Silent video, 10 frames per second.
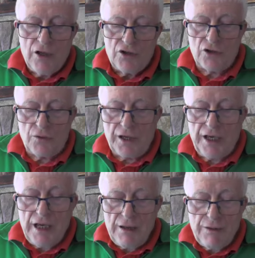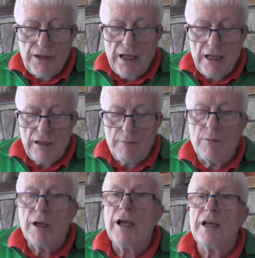So the key
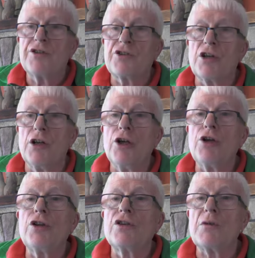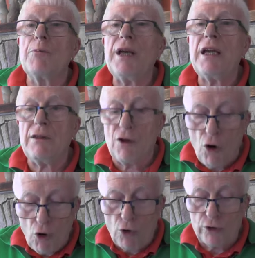theme is to learn to be the
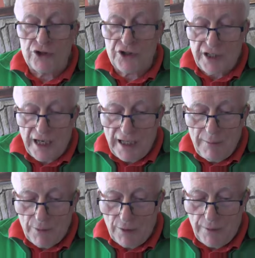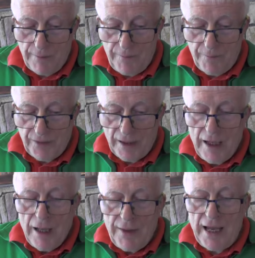horse tamer.
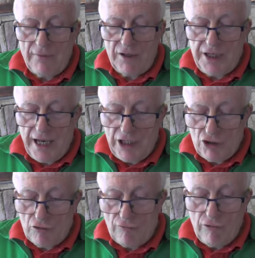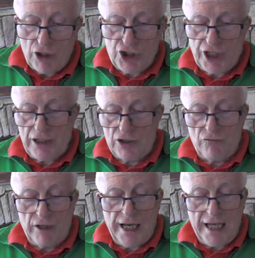They have a danger of rushing into
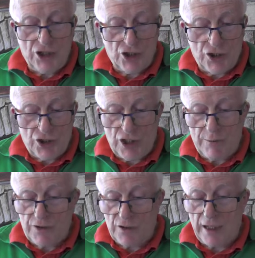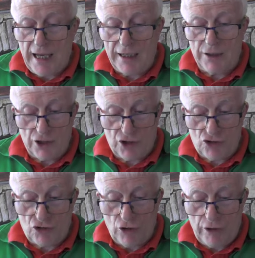relationships that can
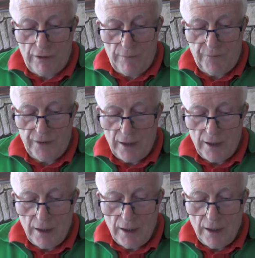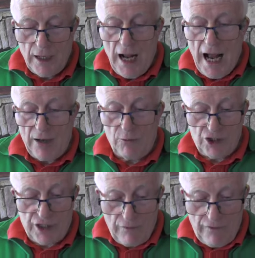destroy them and
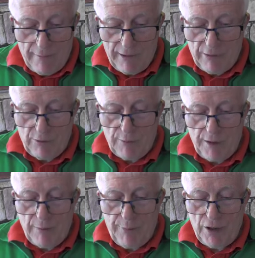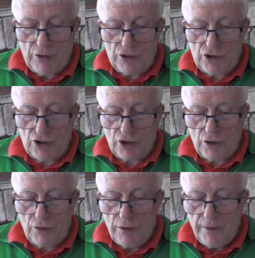which their family will be opposed to,